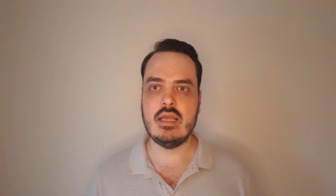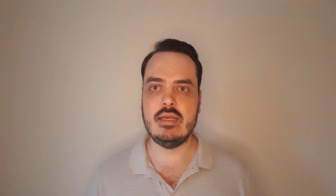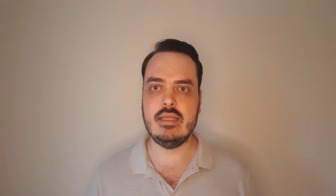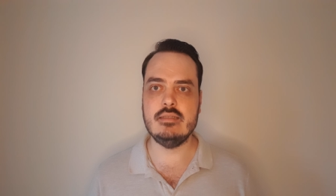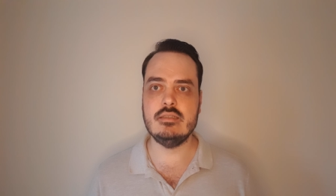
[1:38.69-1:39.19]

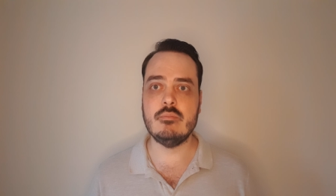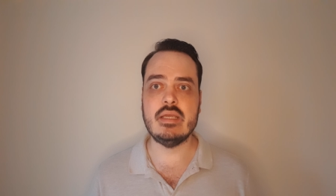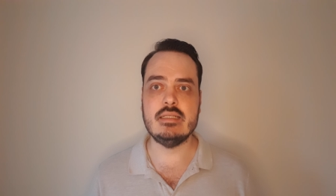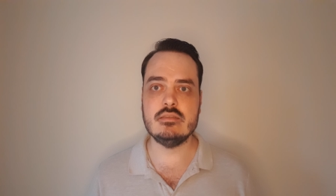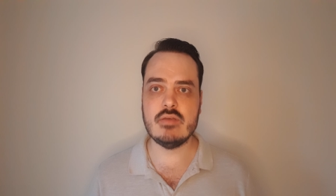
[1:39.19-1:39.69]
and entered
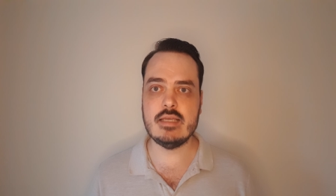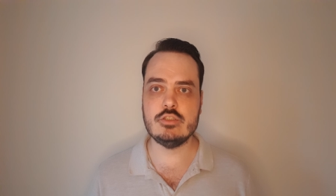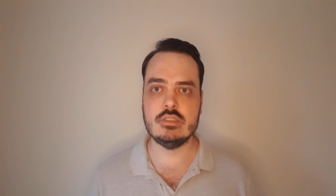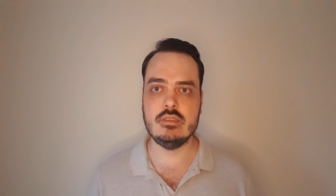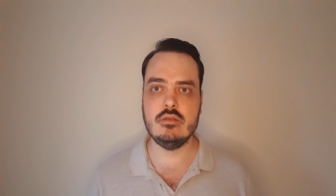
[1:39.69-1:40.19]
men's
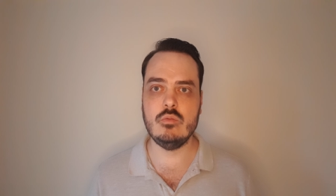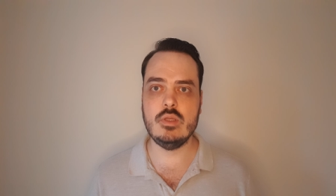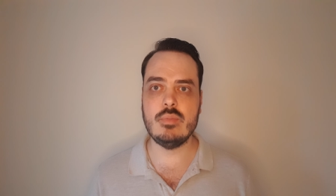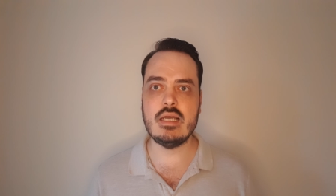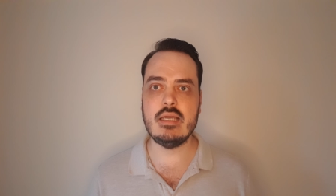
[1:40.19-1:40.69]
fashion,
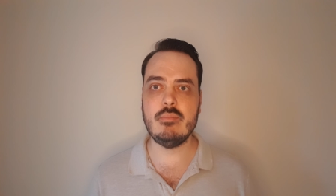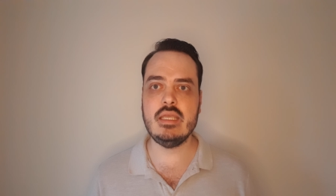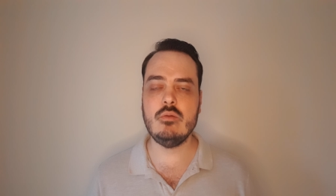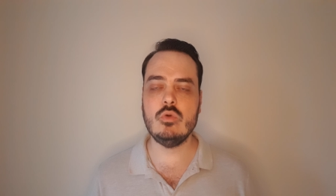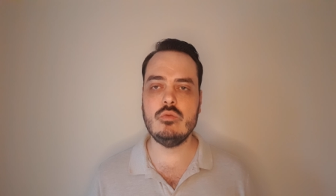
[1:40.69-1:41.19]
whereby
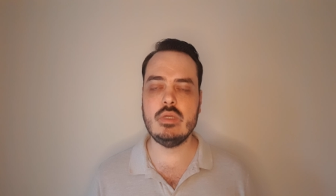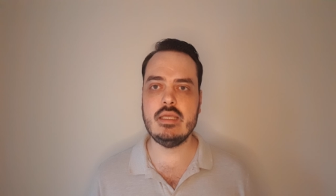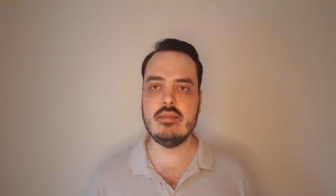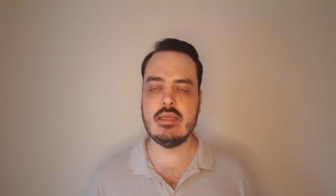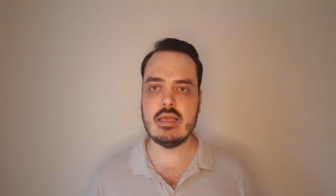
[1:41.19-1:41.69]
men would
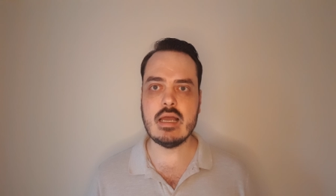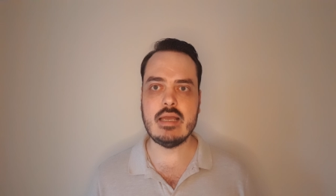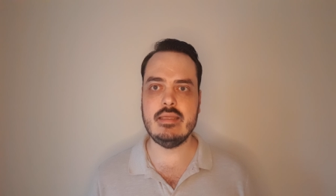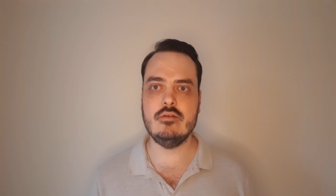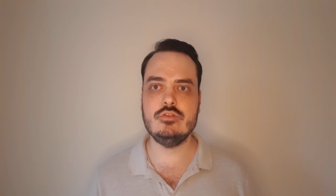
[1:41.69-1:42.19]
wear their
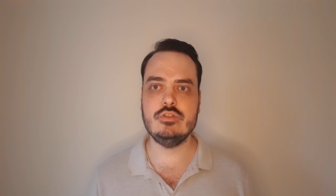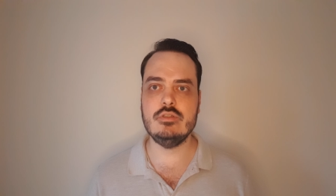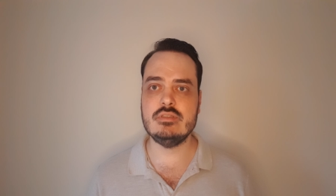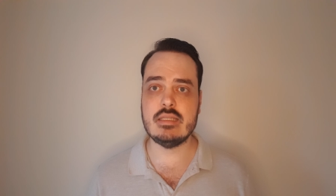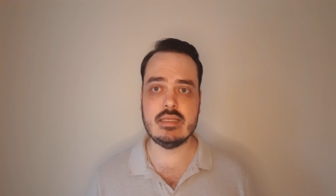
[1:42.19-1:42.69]
high-heeled
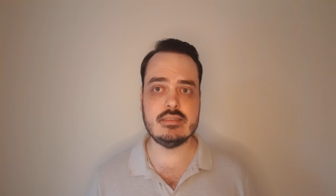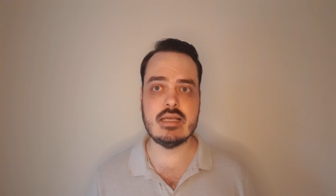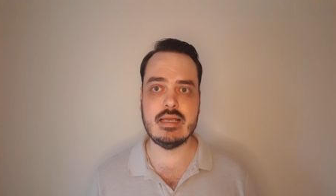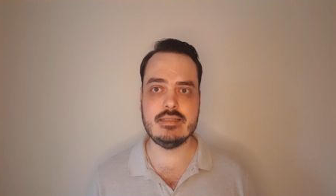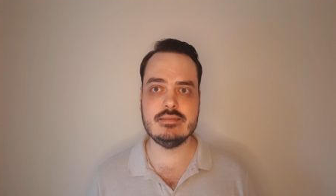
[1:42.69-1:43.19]
shoes and their
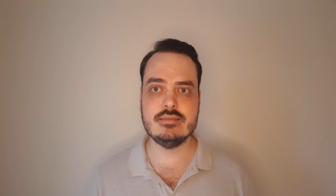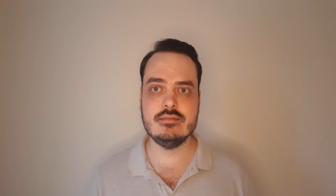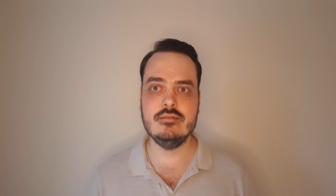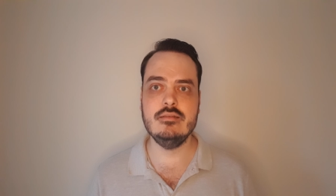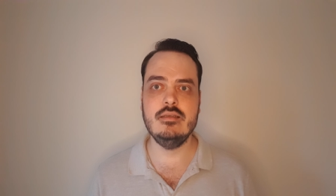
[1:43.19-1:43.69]
tights
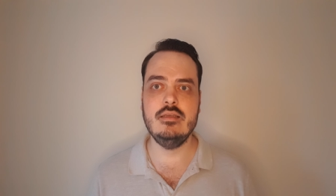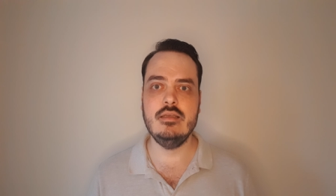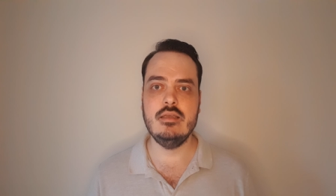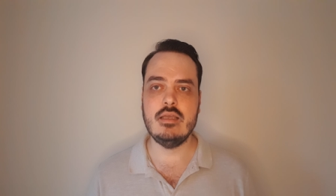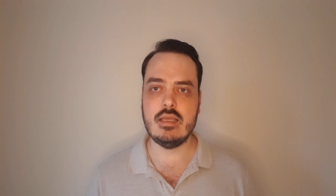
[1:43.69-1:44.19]

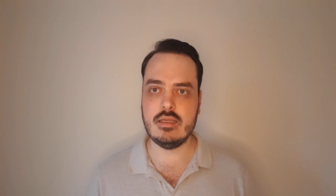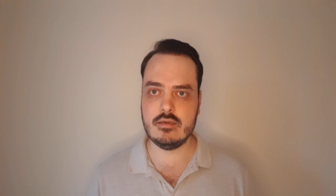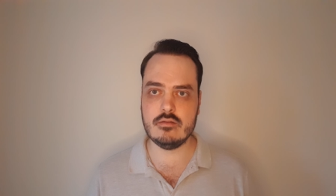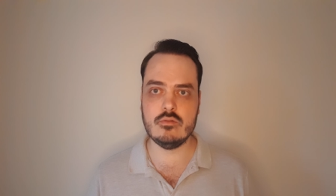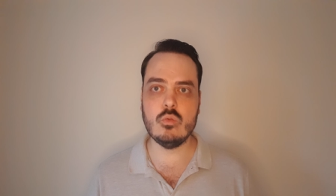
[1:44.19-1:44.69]

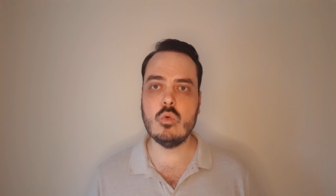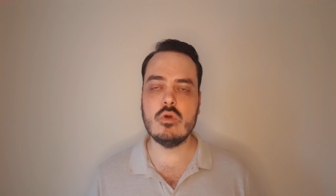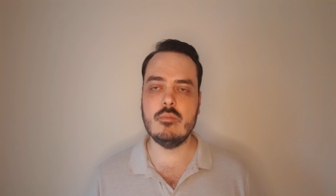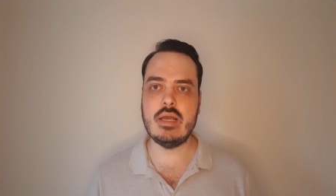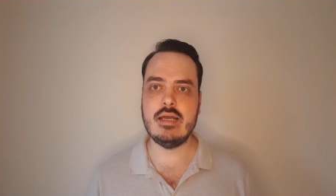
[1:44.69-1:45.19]
and
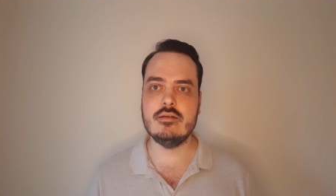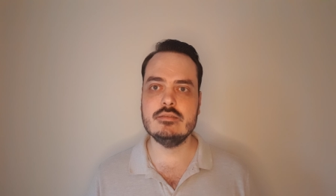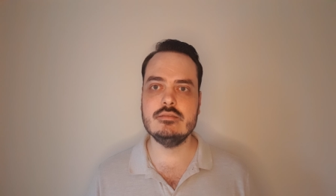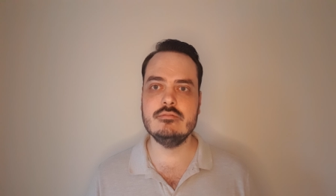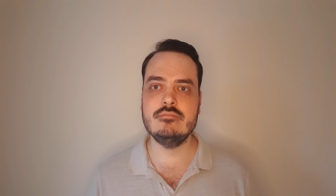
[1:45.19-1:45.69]
walk about.